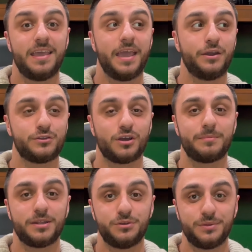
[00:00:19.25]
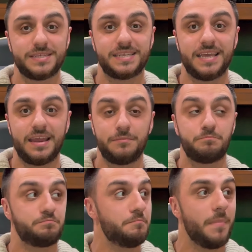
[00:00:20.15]
and you're talking about doing this in
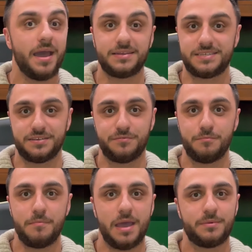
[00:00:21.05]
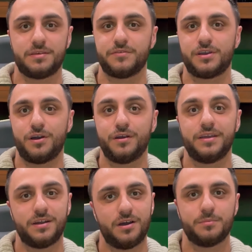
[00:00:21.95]
a massive mammoth of a car in
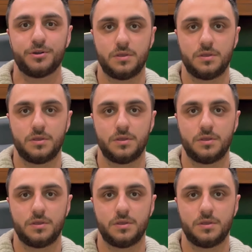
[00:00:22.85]
a Hummer.